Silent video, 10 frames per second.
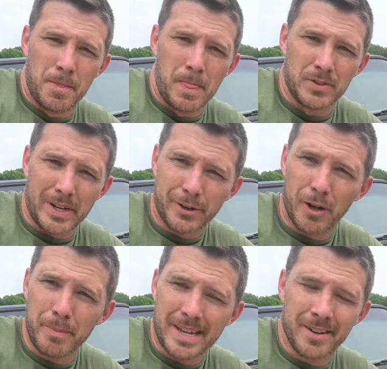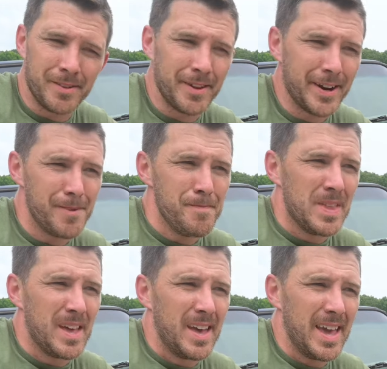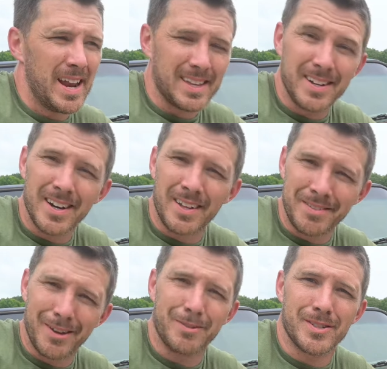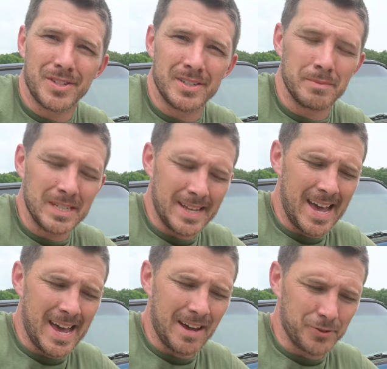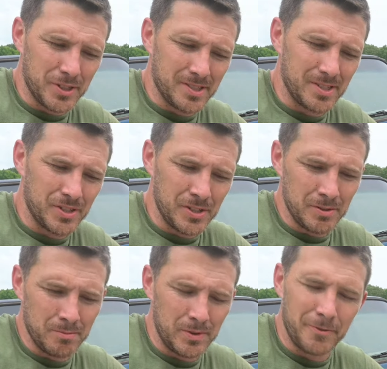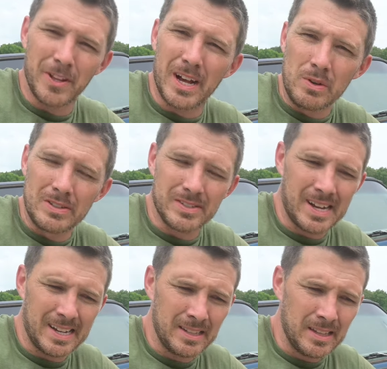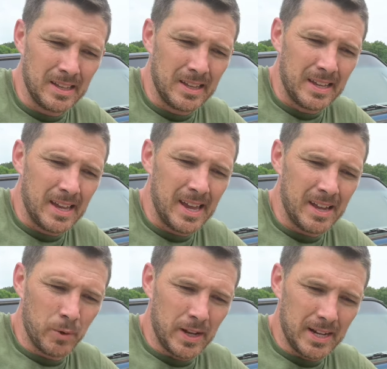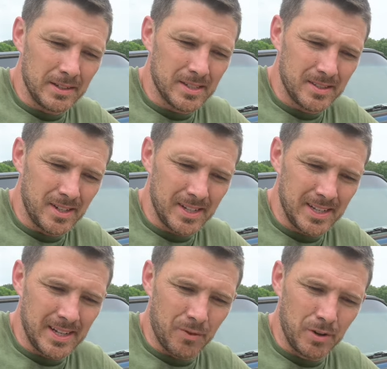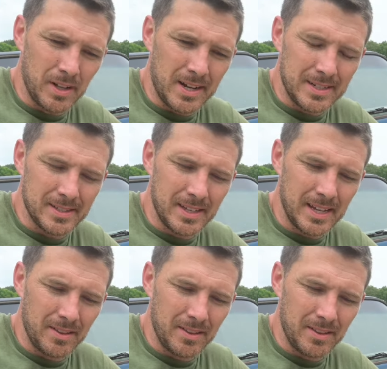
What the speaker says: So I crawled back under there and I cut another shim in half just to shim the flywheel side. And when I stuck it in, I realized that